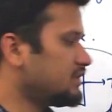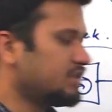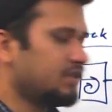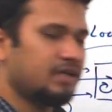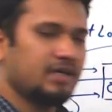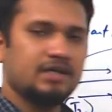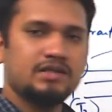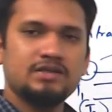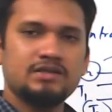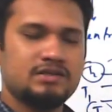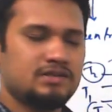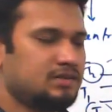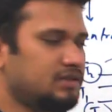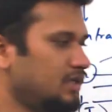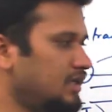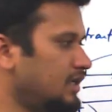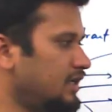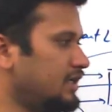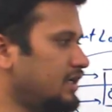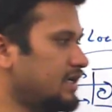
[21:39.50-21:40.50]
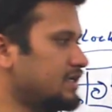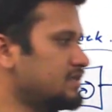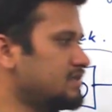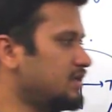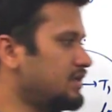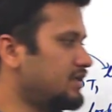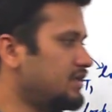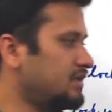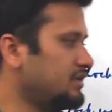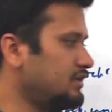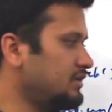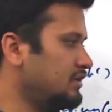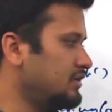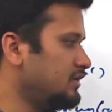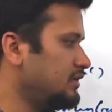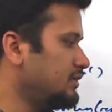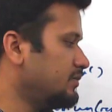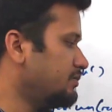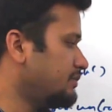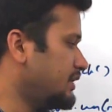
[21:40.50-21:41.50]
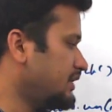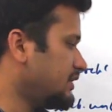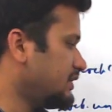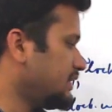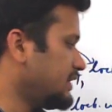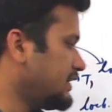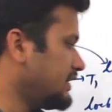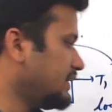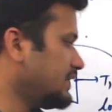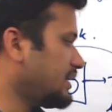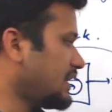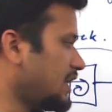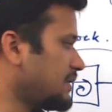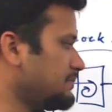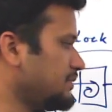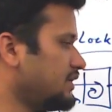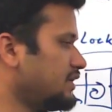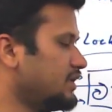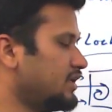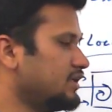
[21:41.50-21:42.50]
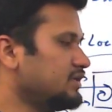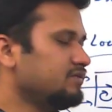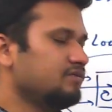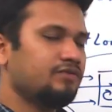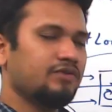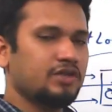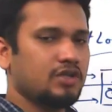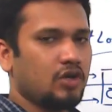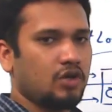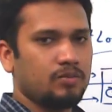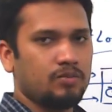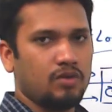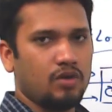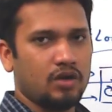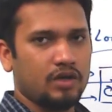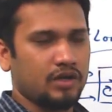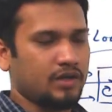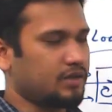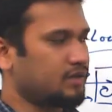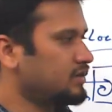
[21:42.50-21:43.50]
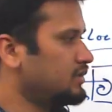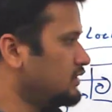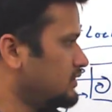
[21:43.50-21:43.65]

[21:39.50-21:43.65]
threads till it has written, but reading can be done without blocking.